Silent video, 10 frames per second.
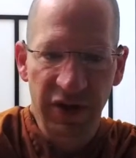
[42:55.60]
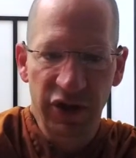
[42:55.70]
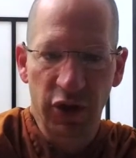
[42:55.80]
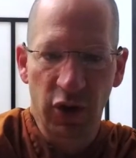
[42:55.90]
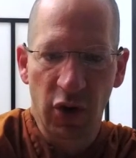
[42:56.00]

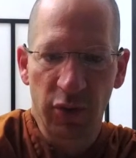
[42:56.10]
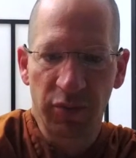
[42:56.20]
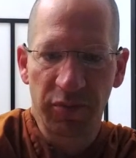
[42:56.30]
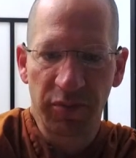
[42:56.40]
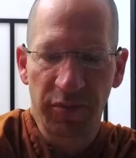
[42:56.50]
your own
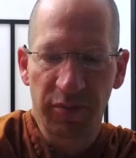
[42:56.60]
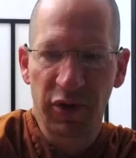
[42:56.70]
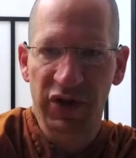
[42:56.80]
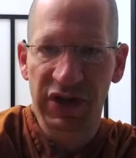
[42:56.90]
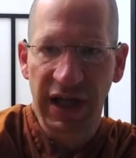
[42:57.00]

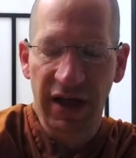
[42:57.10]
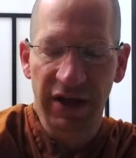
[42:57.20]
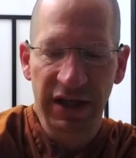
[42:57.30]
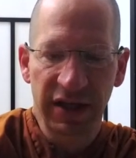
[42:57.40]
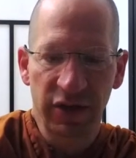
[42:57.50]

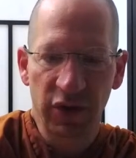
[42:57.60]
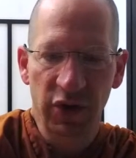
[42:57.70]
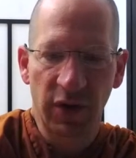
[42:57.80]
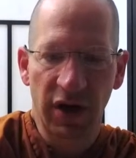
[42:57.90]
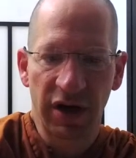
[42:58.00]
personality and who
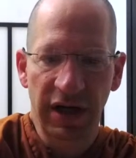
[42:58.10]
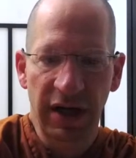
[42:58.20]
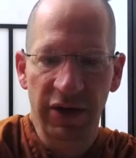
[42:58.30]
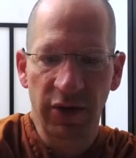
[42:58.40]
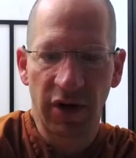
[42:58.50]
you are and
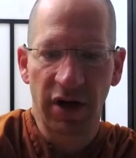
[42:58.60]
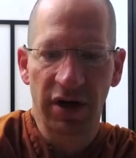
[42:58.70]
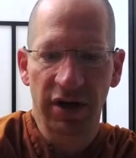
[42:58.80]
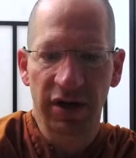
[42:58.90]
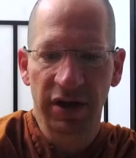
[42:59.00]
how you are,
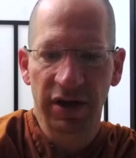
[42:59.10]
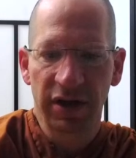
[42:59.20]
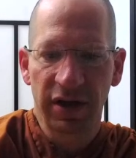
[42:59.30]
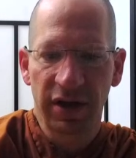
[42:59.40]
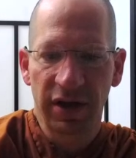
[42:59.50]

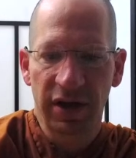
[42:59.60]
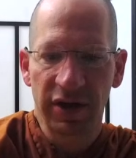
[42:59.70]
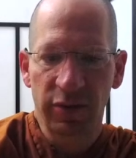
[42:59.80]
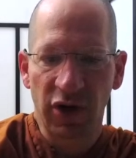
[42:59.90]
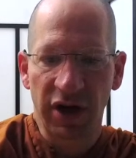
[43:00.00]
how
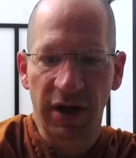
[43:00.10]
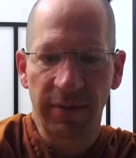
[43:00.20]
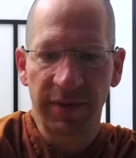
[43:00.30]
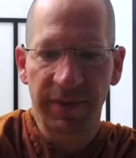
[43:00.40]
you're brought up,